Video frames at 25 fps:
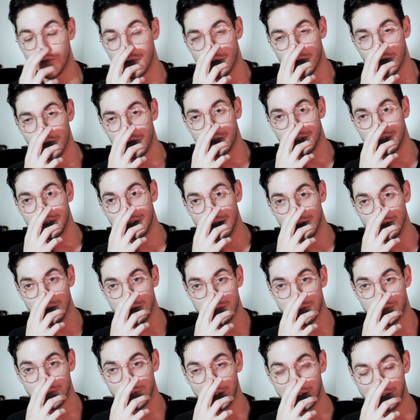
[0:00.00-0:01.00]
for 13
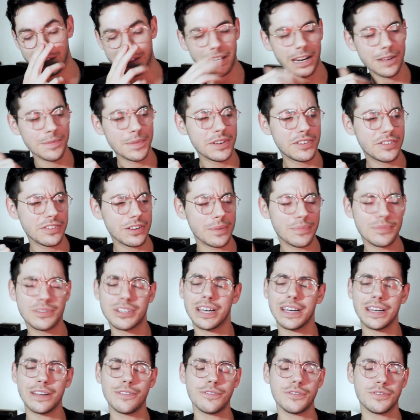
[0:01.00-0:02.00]
hours straight. Did I mention I'm
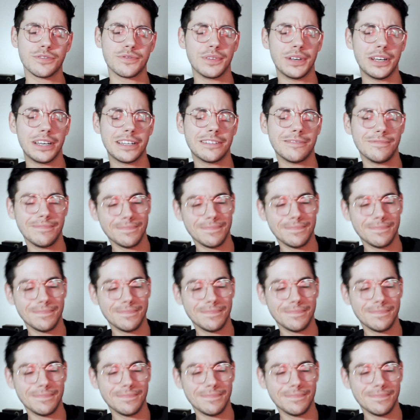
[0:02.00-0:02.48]
tired as fuck?